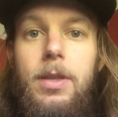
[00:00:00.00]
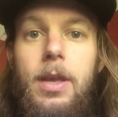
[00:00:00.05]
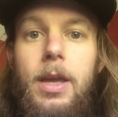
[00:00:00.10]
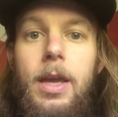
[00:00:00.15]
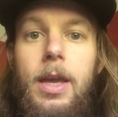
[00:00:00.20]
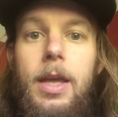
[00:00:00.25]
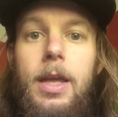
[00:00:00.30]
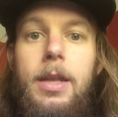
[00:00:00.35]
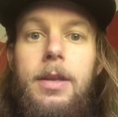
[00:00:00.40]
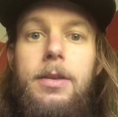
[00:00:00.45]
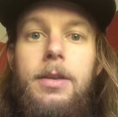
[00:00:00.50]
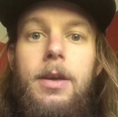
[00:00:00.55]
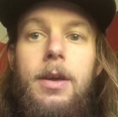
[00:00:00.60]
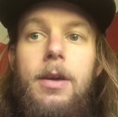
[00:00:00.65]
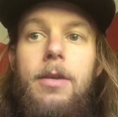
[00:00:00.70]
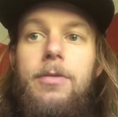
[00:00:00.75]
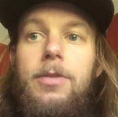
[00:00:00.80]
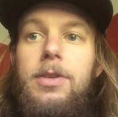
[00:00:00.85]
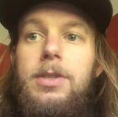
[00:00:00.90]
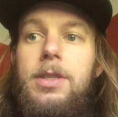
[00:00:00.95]
And
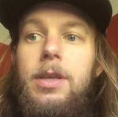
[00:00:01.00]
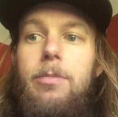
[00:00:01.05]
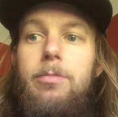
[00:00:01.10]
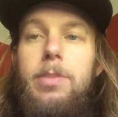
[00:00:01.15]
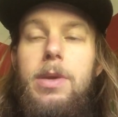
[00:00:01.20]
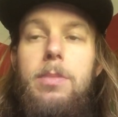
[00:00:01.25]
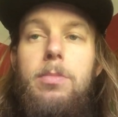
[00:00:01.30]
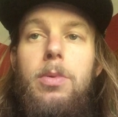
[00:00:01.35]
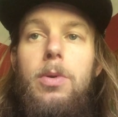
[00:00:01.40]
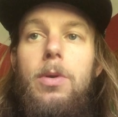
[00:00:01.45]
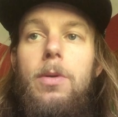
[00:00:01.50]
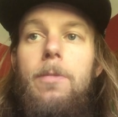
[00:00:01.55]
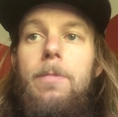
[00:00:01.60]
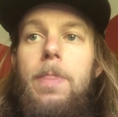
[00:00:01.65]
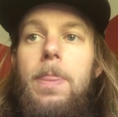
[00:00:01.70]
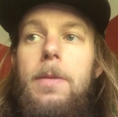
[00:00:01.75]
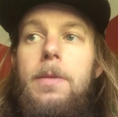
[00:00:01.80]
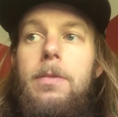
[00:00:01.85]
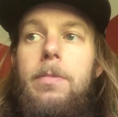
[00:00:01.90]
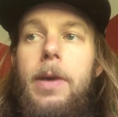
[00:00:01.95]
for some people,
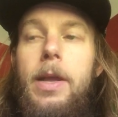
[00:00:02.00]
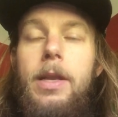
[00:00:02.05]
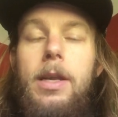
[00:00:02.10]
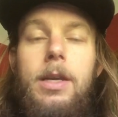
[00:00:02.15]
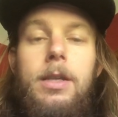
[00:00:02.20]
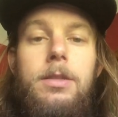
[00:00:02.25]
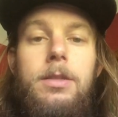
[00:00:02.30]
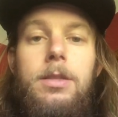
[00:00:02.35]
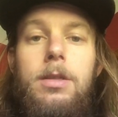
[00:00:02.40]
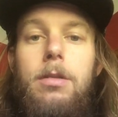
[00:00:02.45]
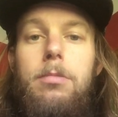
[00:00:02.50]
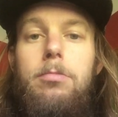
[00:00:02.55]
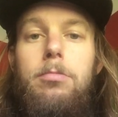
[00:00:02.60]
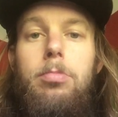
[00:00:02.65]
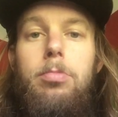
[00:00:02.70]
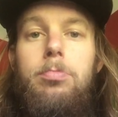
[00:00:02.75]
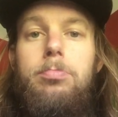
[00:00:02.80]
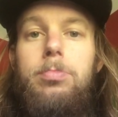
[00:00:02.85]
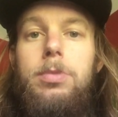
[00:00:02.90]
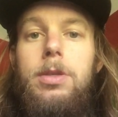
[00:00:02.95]
depending on some
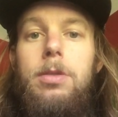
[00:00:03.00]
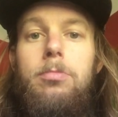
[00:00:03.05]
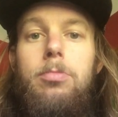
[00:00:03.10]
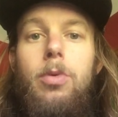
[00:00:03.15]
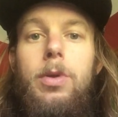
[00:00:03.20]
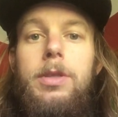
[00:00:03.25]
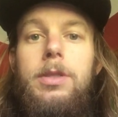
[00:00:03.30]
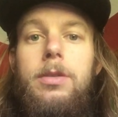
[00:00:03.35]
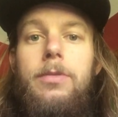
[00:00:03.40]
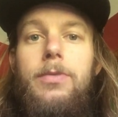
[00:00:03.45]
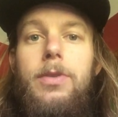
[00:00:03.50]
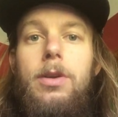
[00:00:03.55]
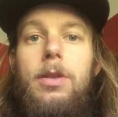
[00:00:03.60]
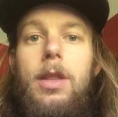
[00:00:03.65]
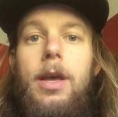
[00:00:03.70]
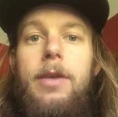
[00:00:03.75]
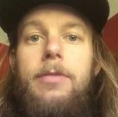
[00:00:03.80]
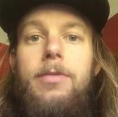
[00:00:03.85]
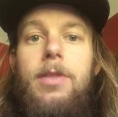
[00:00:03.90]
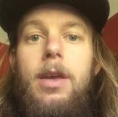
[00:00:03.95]
points of their
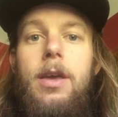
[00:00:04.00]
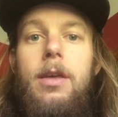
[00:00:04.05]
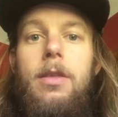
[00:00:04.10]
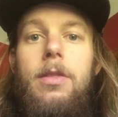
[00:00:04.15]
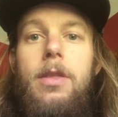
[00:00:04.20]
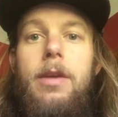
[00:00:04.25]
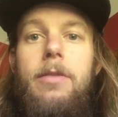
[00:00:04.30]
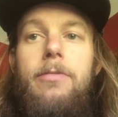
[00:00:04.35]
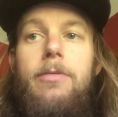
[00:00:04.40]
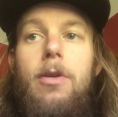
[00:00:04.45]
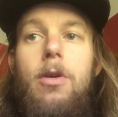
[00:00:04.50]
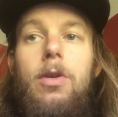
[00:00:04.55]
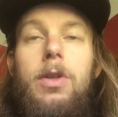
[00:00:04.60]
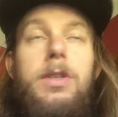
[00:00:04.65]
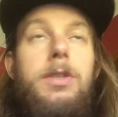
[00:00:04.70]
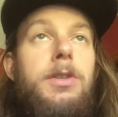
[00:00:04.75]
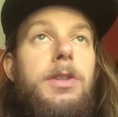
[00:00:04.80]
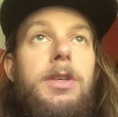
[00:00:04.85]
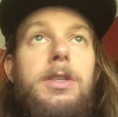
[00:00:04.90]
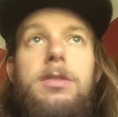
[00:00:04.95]
life, they fall
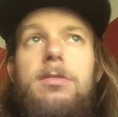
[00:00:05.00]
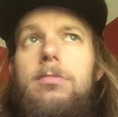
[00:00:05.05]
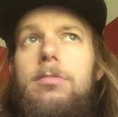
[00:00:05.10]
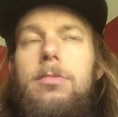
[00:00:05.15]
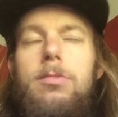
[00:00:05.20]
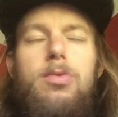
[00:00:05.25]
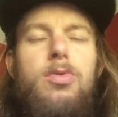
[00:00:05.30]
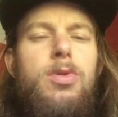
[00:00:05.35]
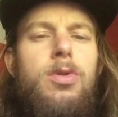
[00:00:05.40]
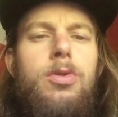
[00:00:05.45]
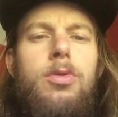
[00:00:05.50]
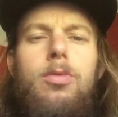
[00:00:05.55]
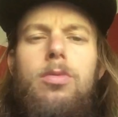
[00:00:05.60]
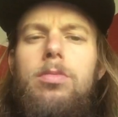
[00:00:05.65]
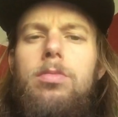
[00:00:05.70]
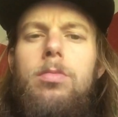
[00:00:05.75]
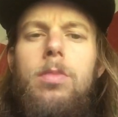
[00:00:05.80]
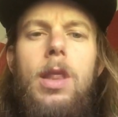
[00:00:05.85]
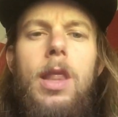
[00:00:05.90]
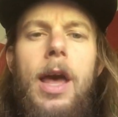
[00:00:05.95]
into this through
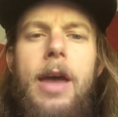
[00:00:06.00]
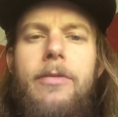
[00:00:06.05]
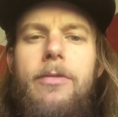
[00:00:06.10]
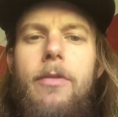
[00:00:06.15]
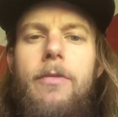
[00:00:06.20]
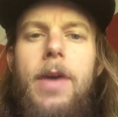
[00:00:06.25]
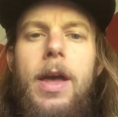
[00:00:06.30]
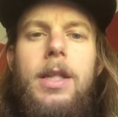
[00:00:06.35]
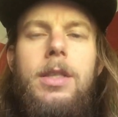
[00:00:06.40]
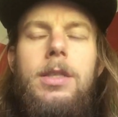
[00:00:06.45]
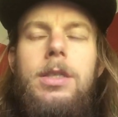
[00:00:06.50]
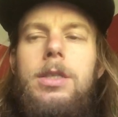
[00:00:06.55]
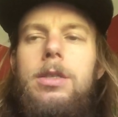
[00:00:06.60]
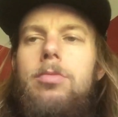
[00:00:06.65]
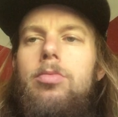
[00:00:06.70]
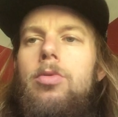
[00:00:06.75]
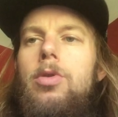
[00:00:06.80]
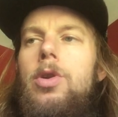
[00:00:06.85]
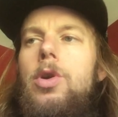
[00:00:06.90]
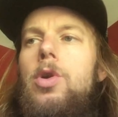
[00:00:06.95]
life events,
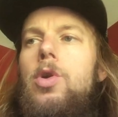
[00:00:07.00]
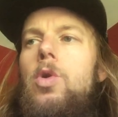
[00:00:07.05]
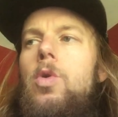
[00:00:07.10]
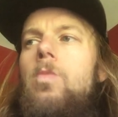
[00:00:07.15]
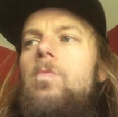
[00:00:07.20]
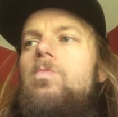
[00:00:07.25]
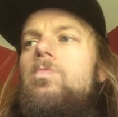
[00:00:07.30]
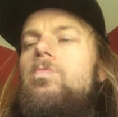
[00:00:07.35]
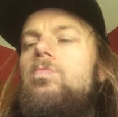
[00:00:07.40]
through